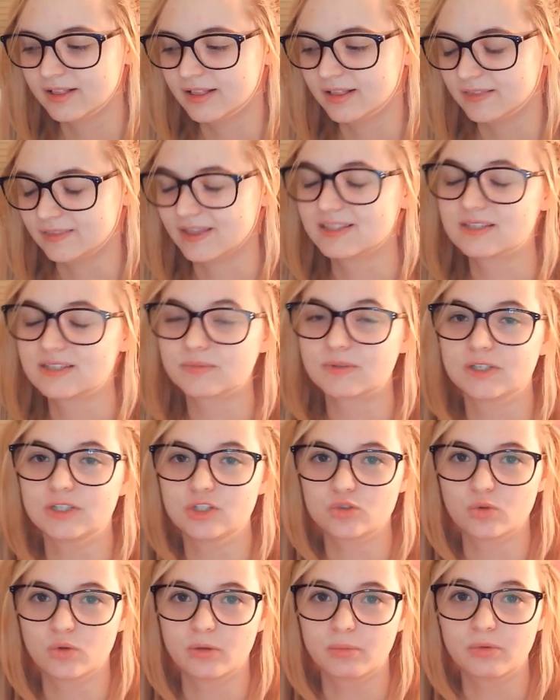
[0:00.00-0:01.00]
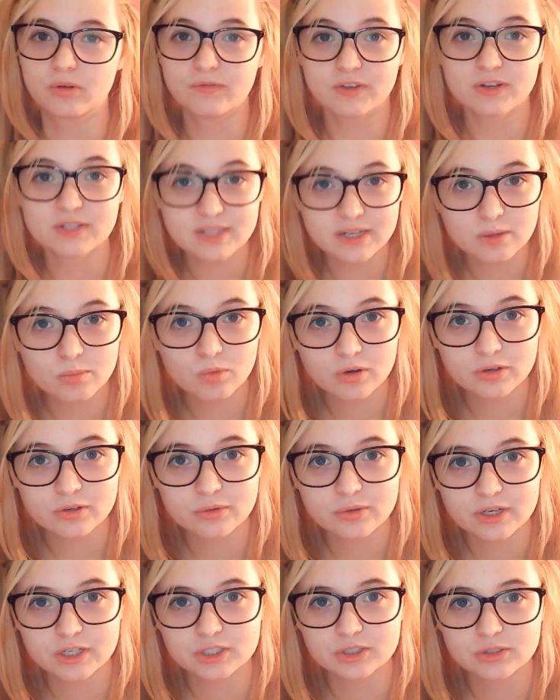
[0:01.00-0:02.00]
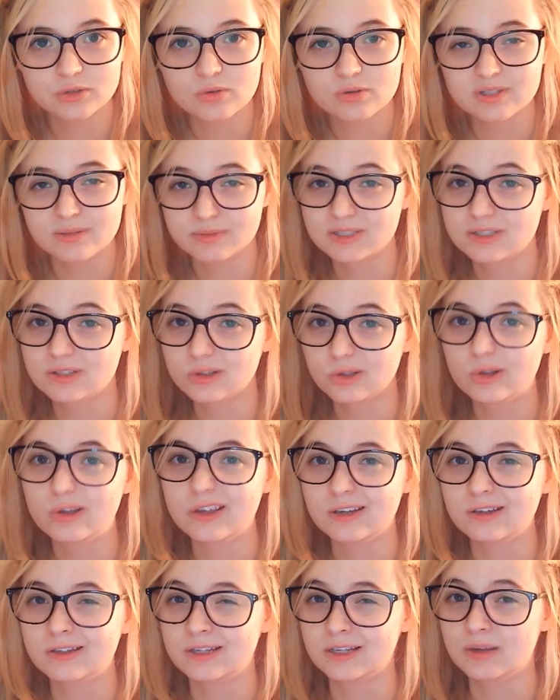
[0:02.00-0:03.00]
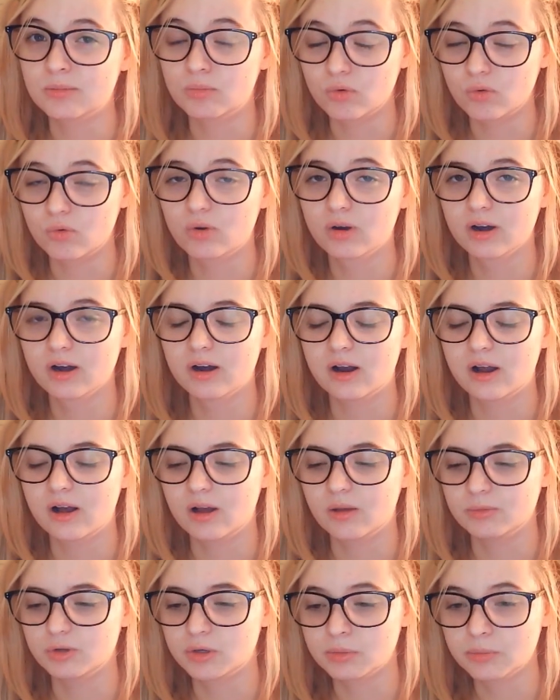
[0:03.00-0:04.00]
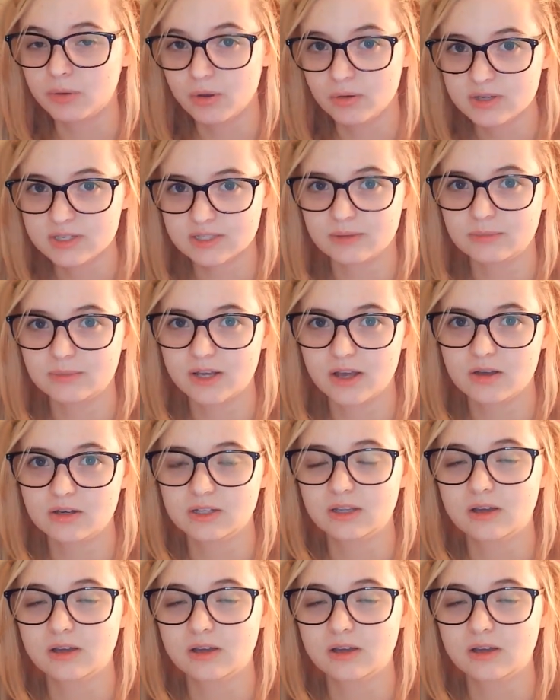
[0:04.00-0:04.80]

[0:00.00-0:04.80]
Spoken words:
that's something enjoyable. If there's any more donation goals, I'm still looking to get more. You can post them down in the